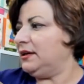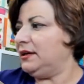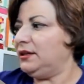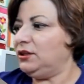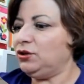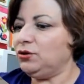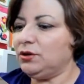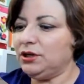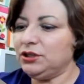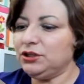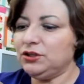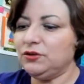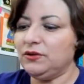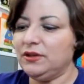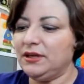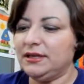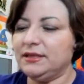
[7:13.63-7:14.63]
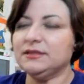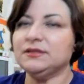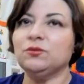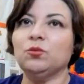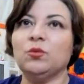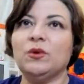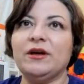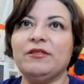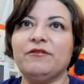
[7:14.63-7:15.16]
You can do these
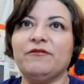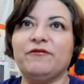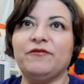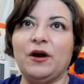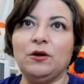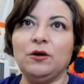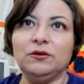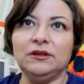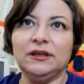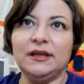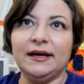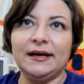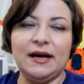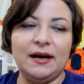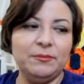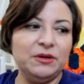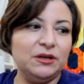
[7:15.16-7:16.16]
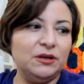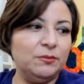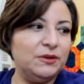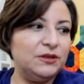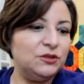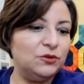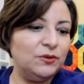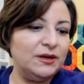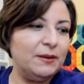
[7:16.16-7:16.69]
with felt like I'm going to be
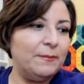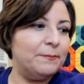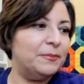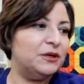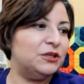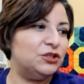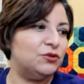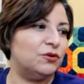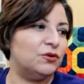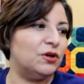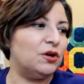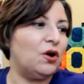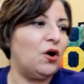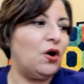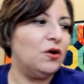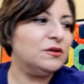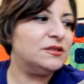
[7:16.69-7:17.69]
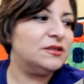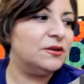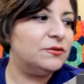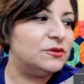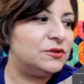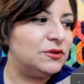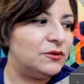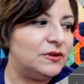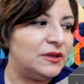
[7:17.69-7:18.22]
doing, but you could also
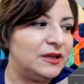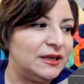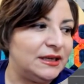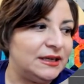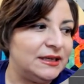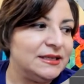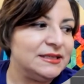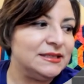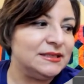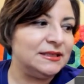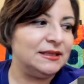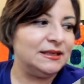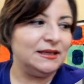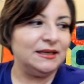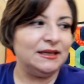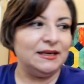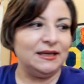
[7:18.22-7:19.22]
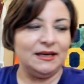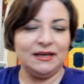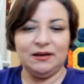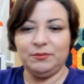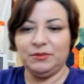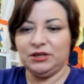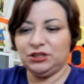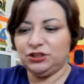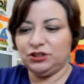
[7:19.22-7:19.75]
do these, and I'm
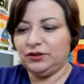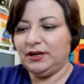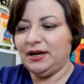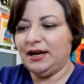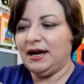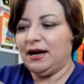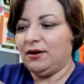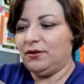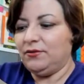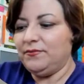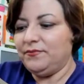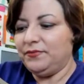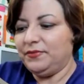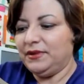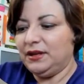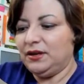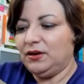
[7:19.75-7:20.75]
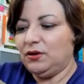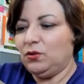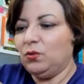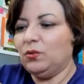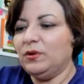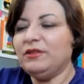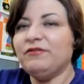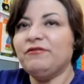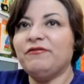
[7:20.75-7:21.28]
going to show you how,
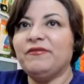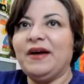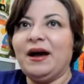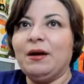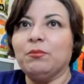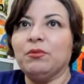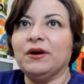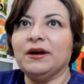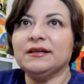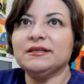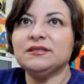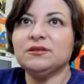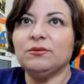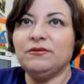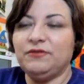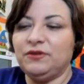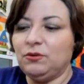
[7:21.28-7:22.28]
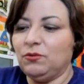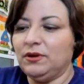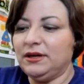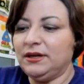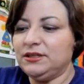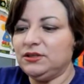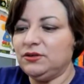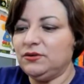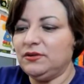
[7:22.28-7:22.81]
with fabric. So if you want to
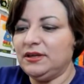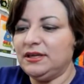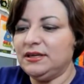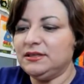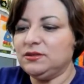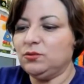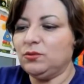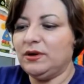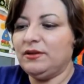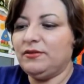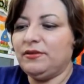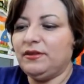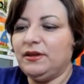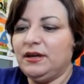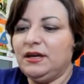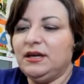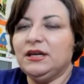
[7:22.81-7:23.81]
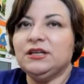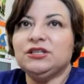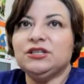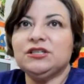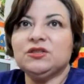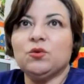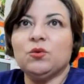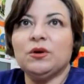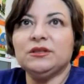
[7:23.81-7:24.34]
do these with
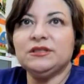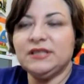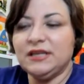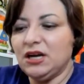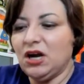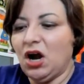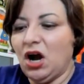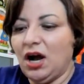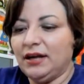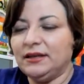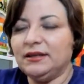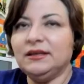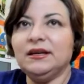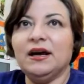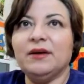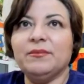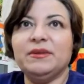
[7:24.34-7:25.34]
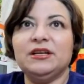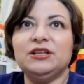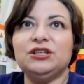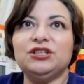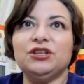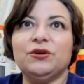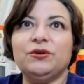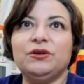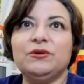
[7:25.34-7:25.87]
just quilting cotton, I'm going to
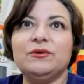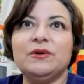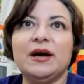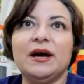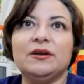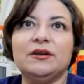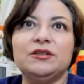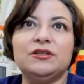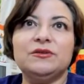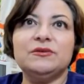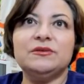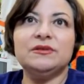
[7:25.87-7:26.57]
show you how to do